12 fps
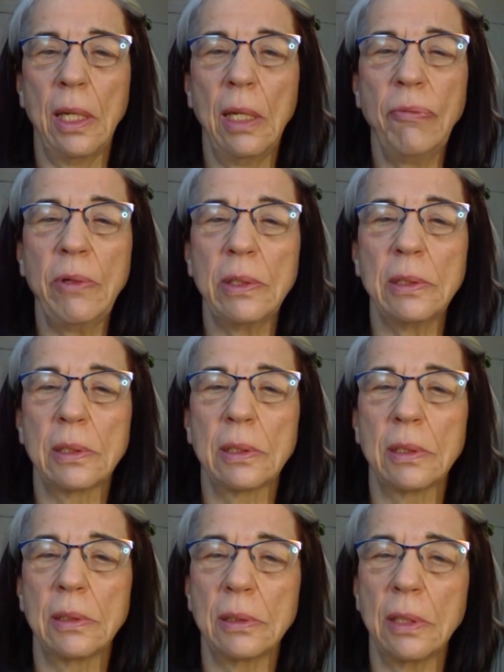If
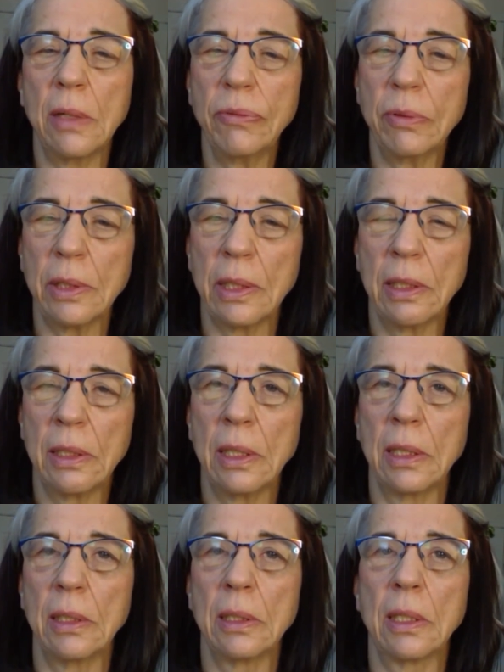it's suffering
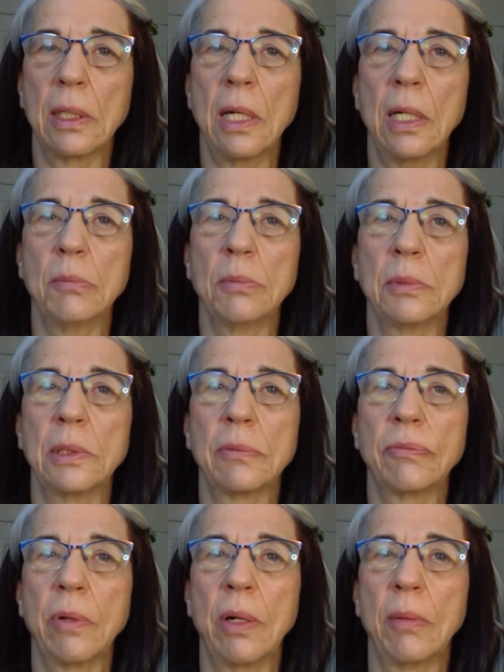that comes
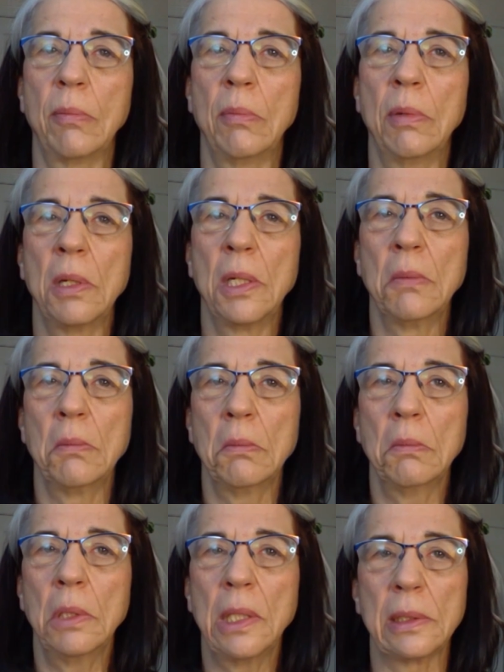from,
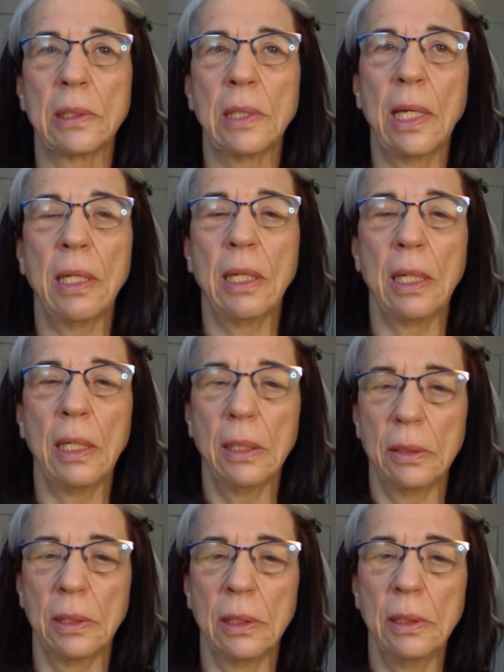let's say, an
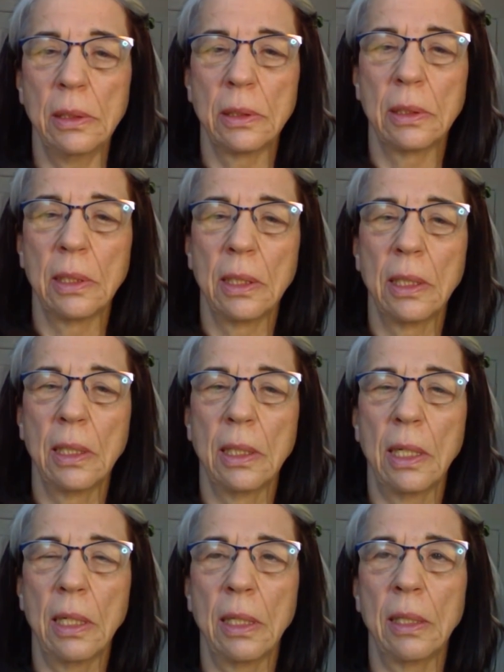illness,
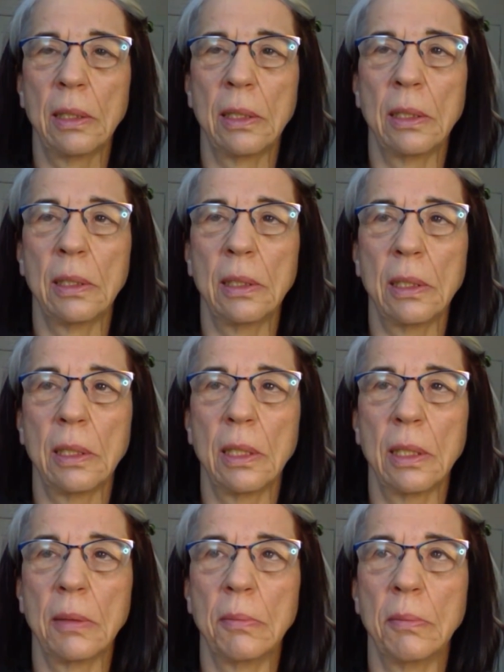and
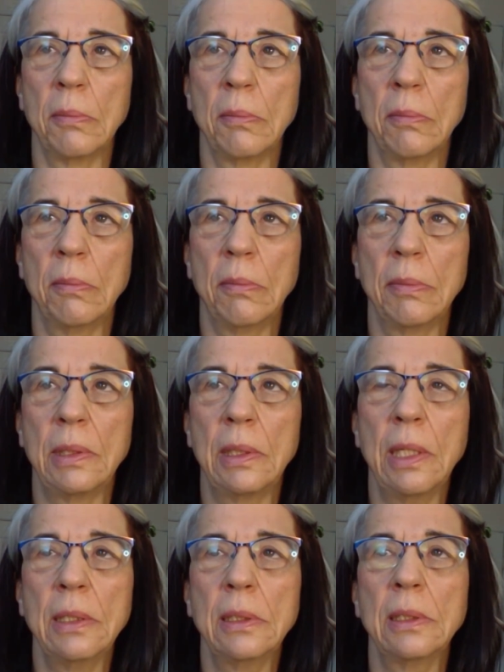
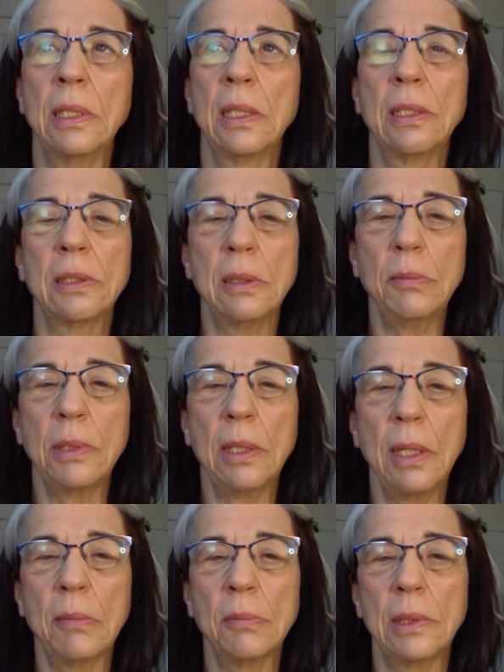then
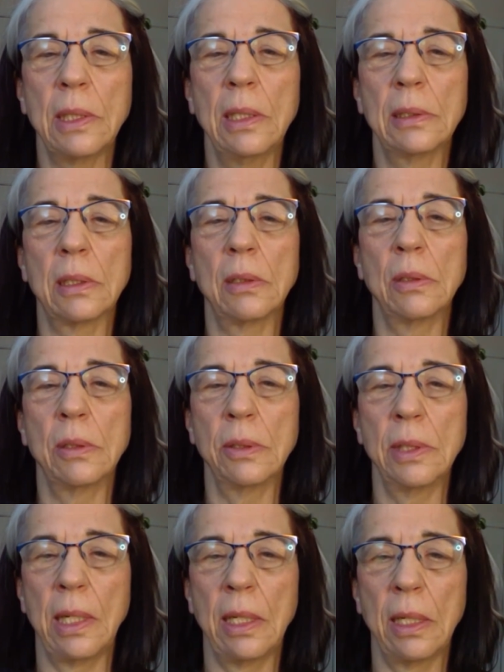sometimes it's a
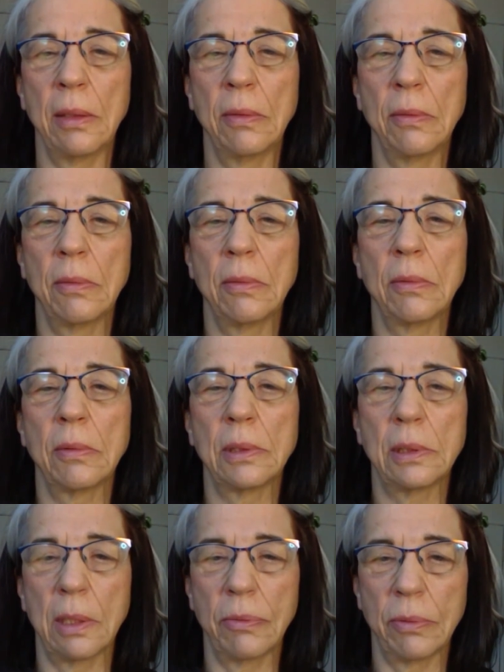learning
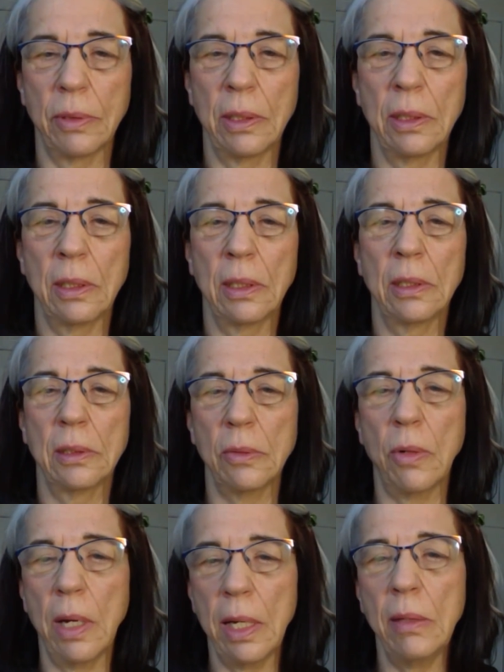suffering.
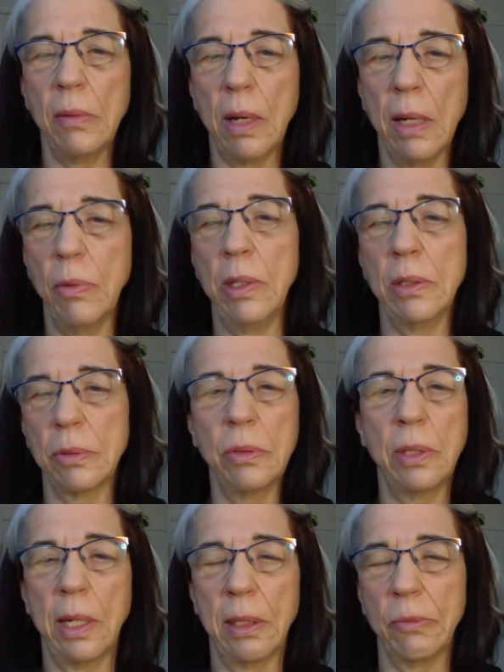So I went
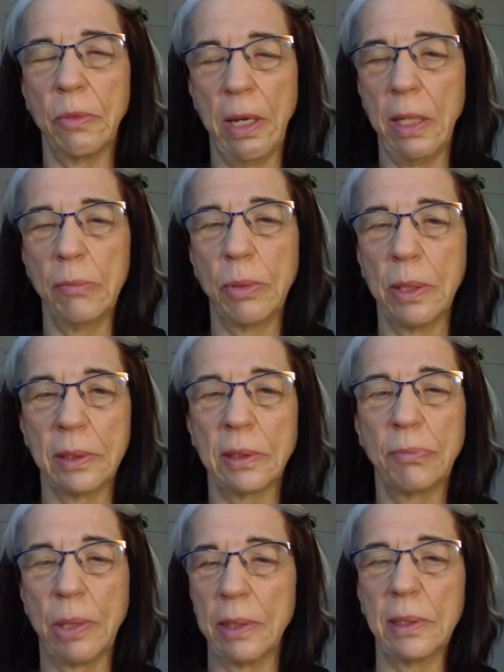through that. I had
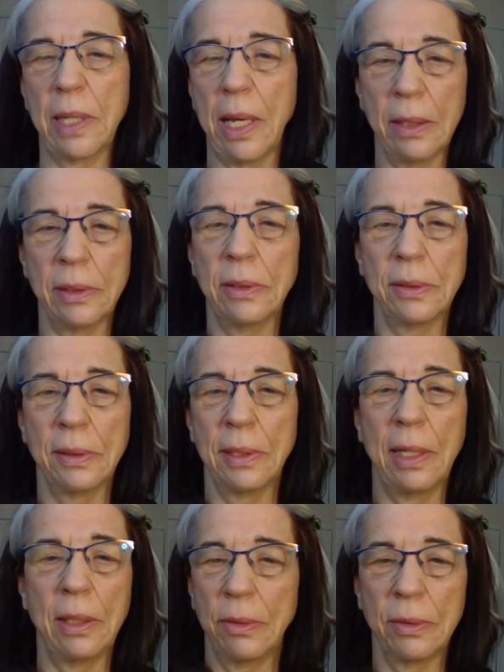breast cancer, and
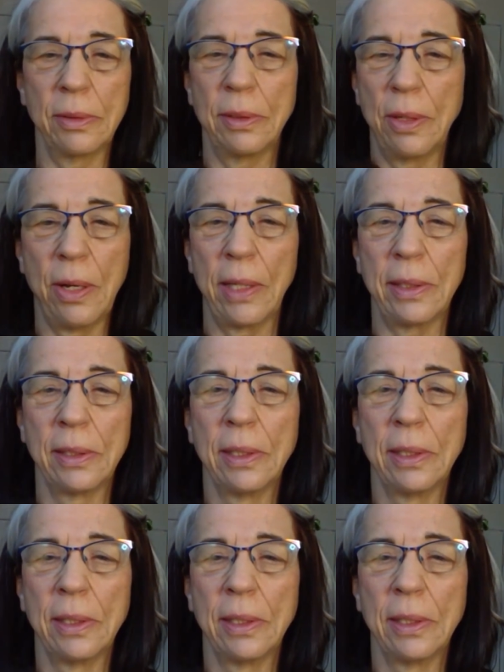I learned a lot.